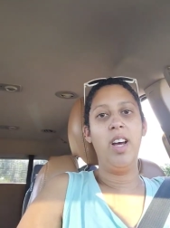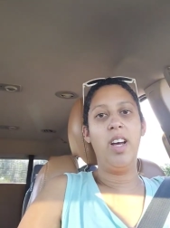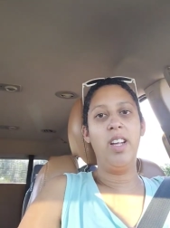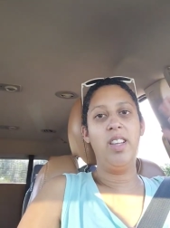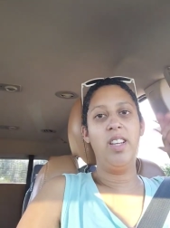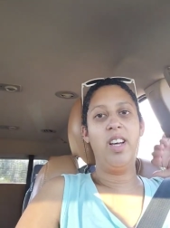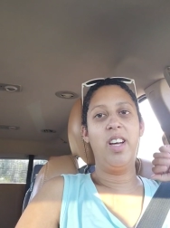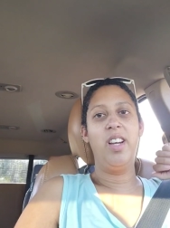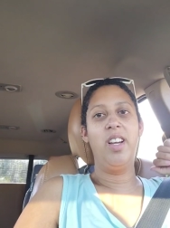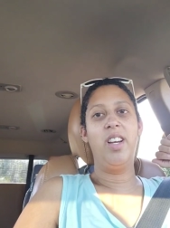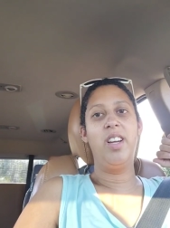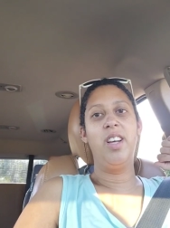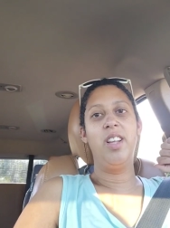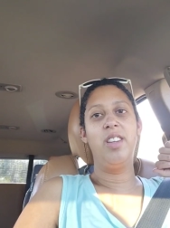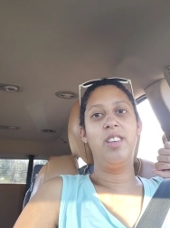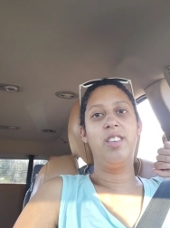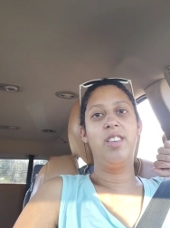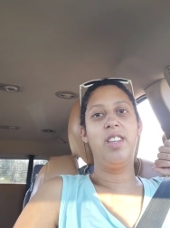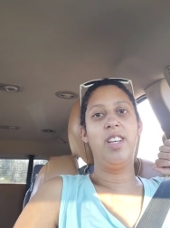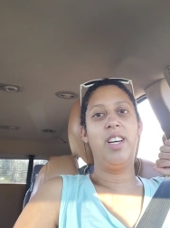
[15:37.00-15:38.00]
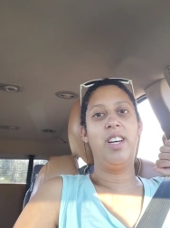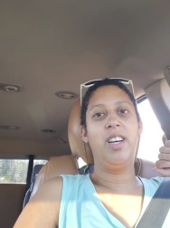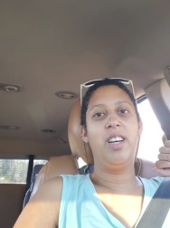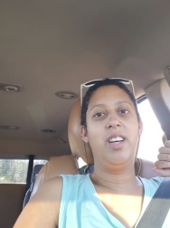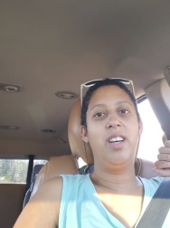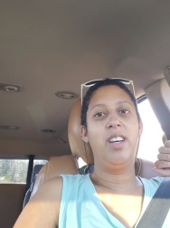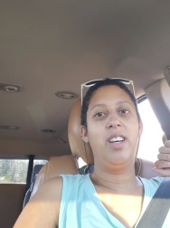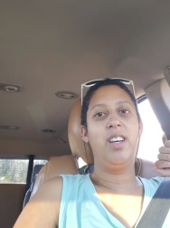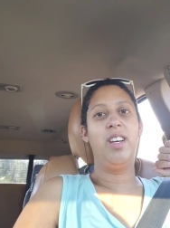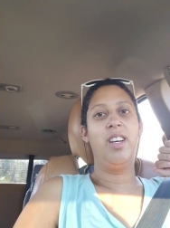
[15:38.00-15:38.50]
And then another
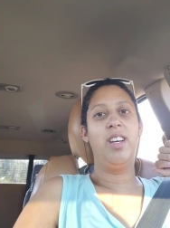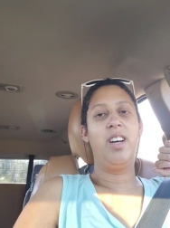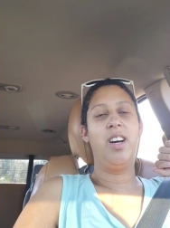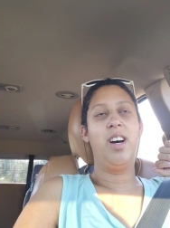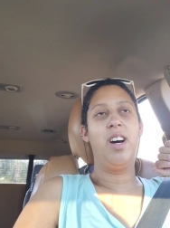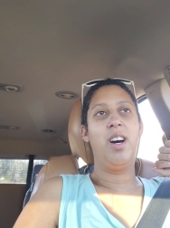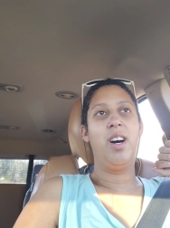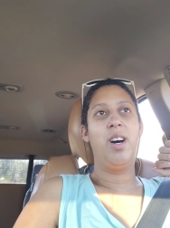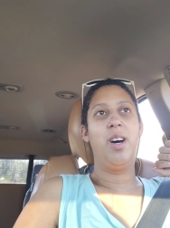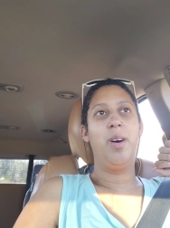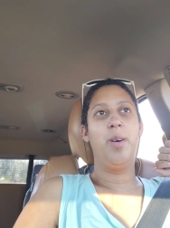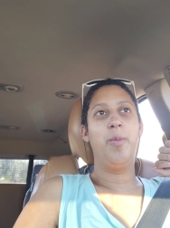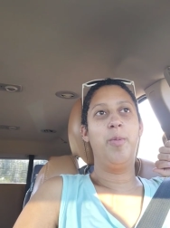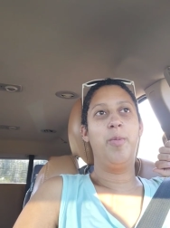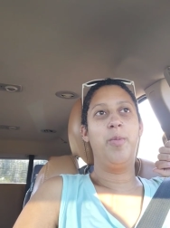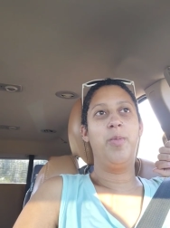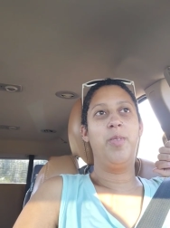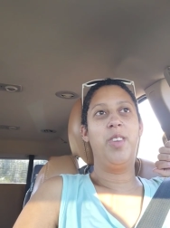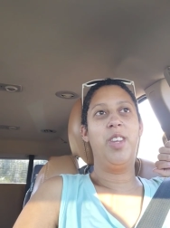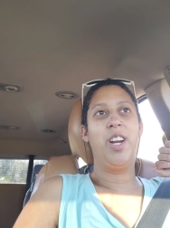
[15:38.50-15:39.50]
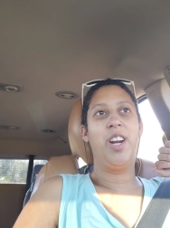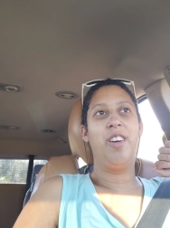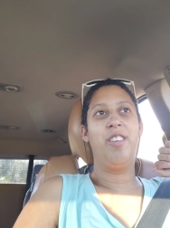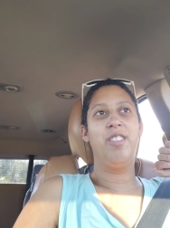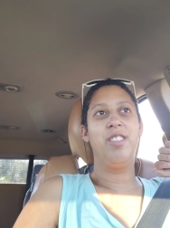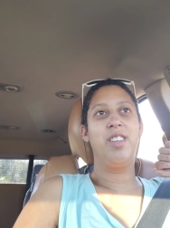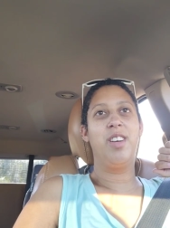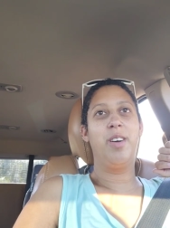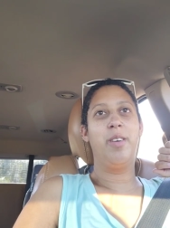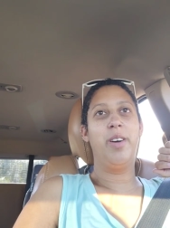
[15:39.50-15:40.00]
thing um, that I
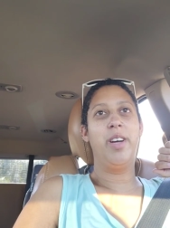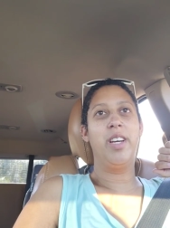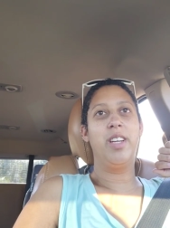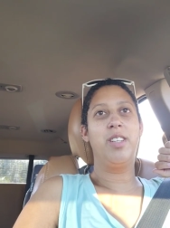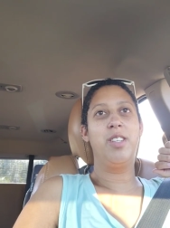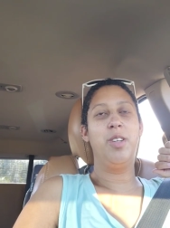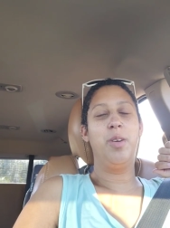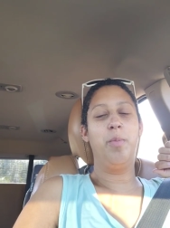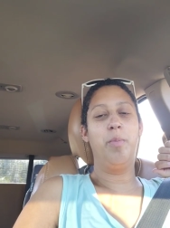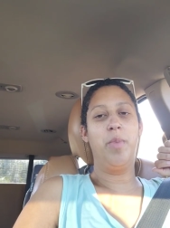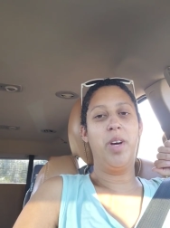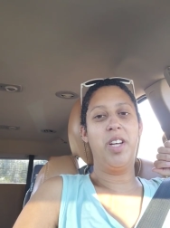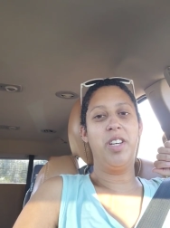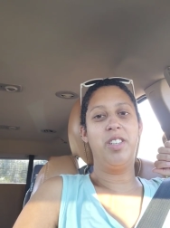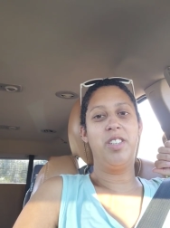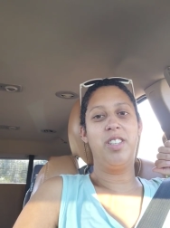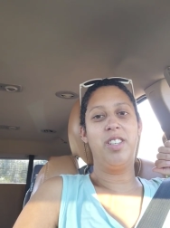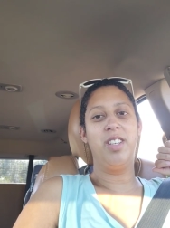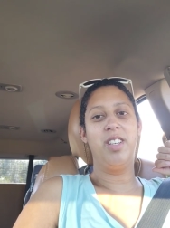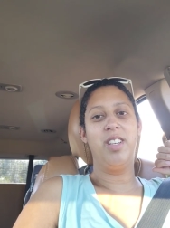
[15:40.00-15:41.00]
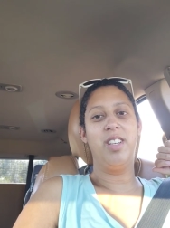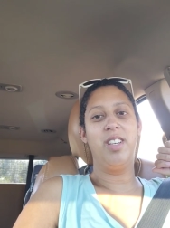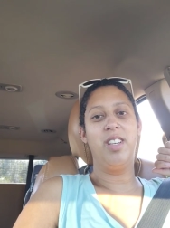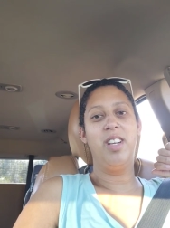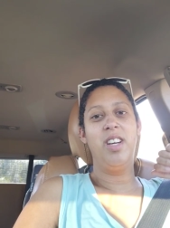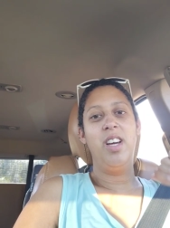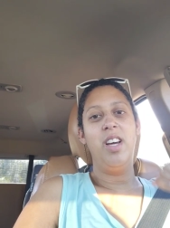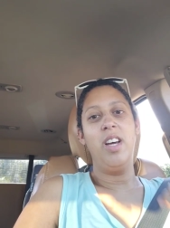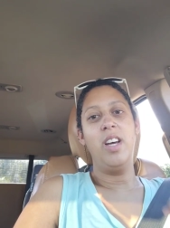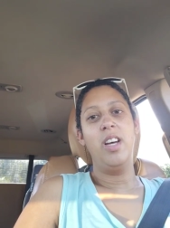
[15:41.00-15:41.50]
was going to
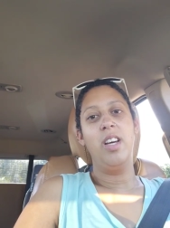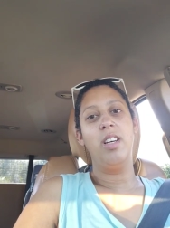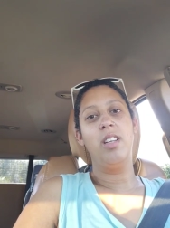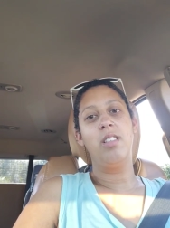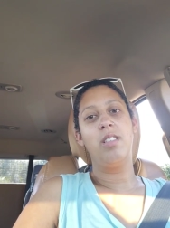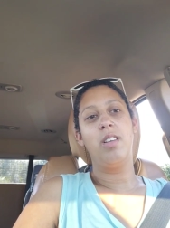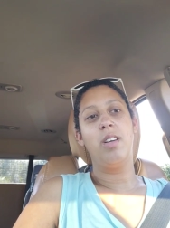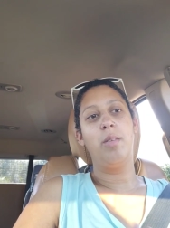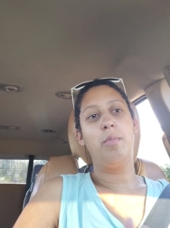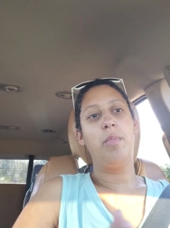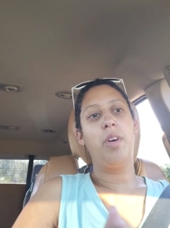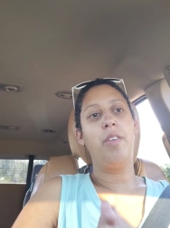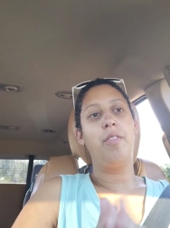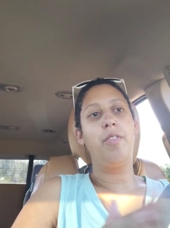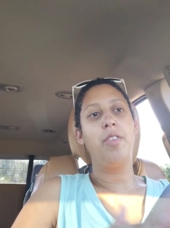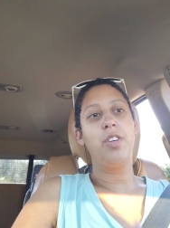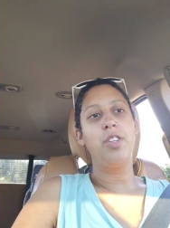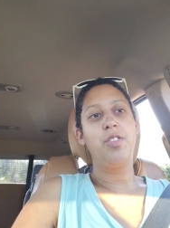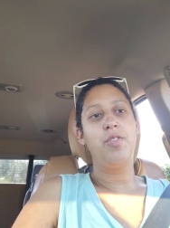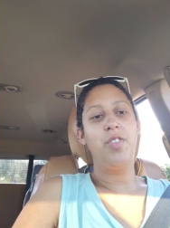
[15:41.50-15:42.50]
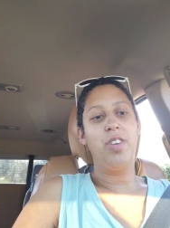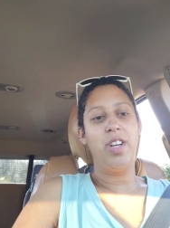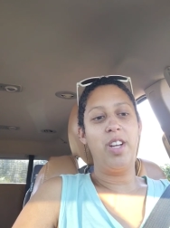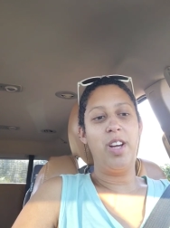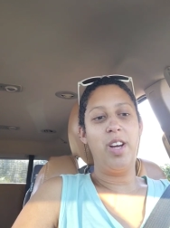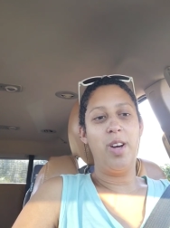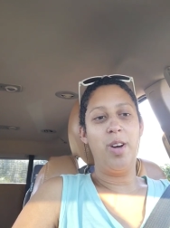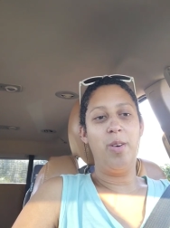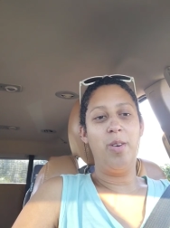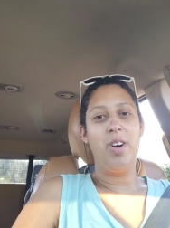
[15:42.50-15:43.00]
mention is on my first
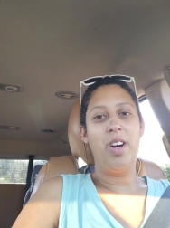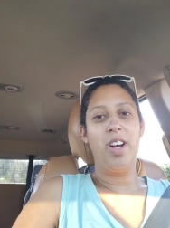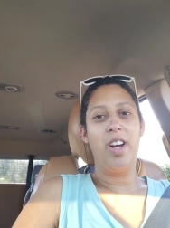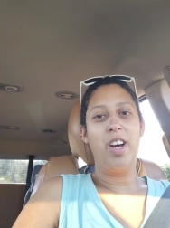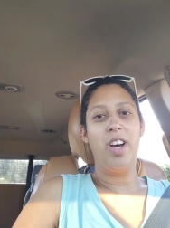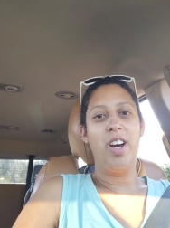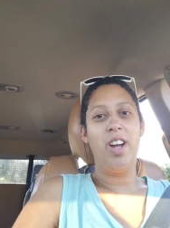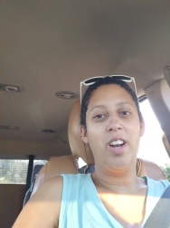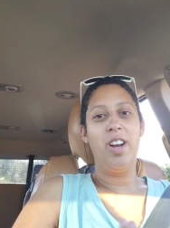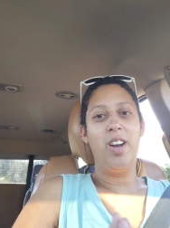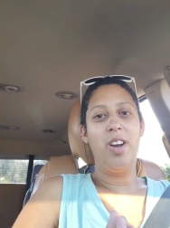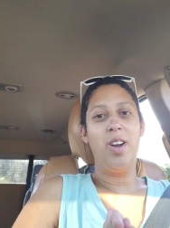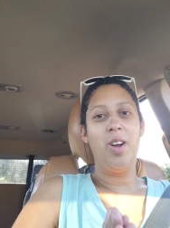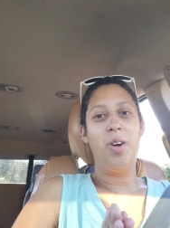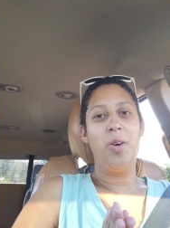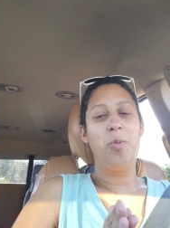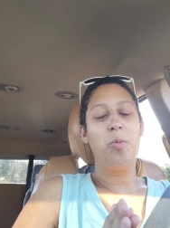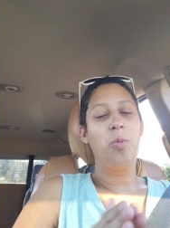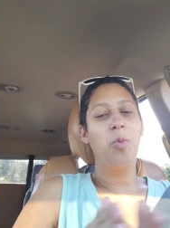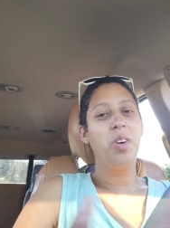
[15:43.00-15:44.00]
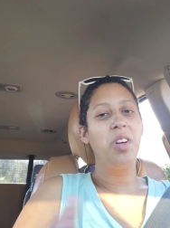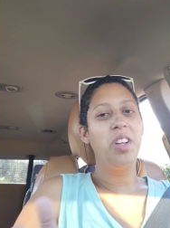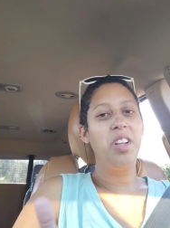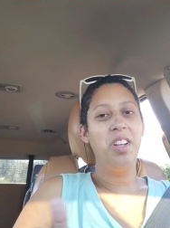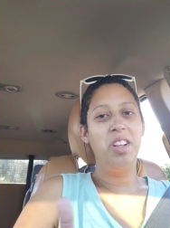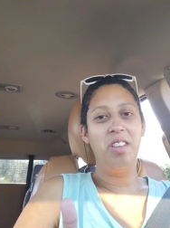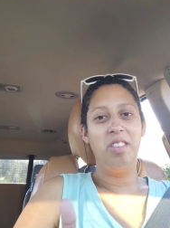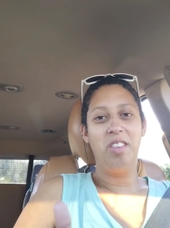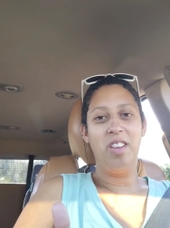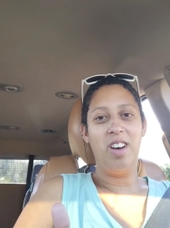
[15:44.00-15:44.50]
video I got a
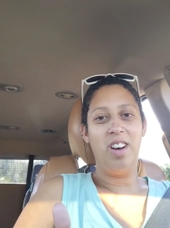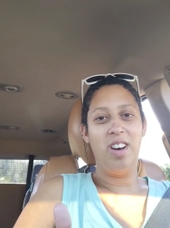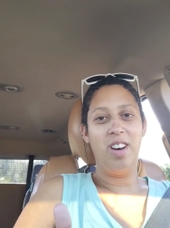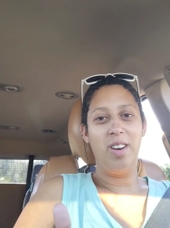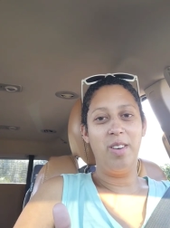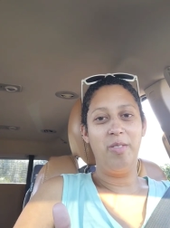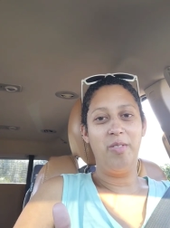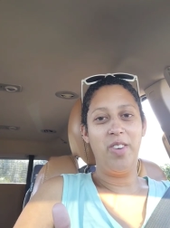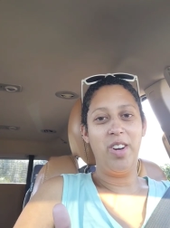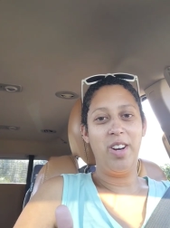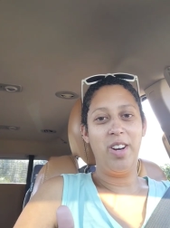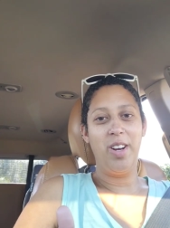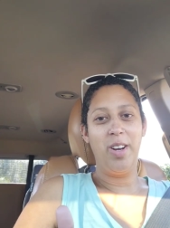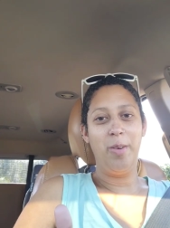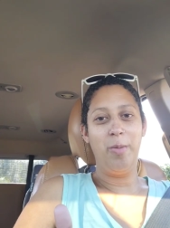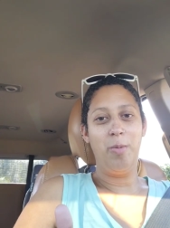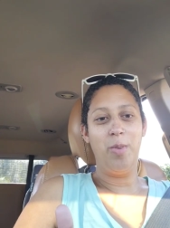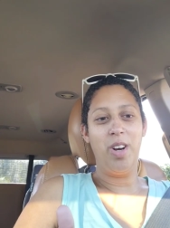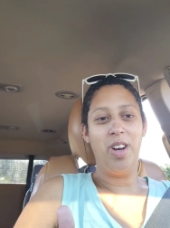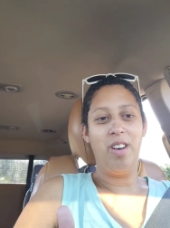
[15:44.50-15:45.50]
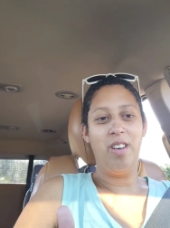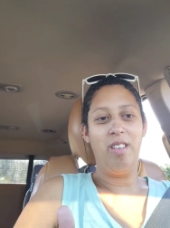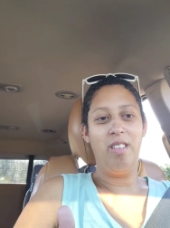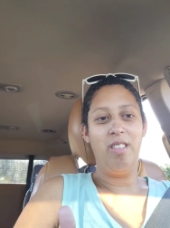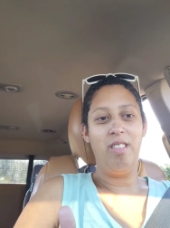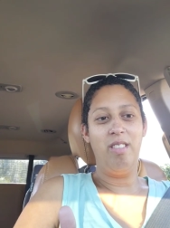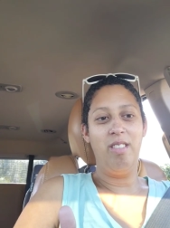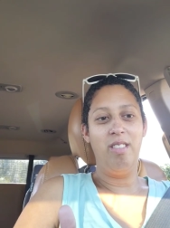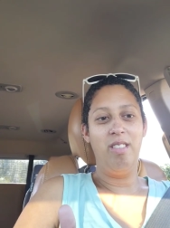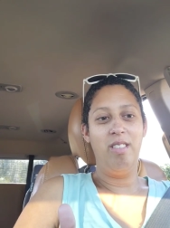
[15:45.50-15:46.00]
really long, very
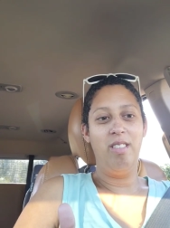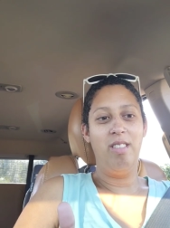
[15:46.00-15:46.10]
well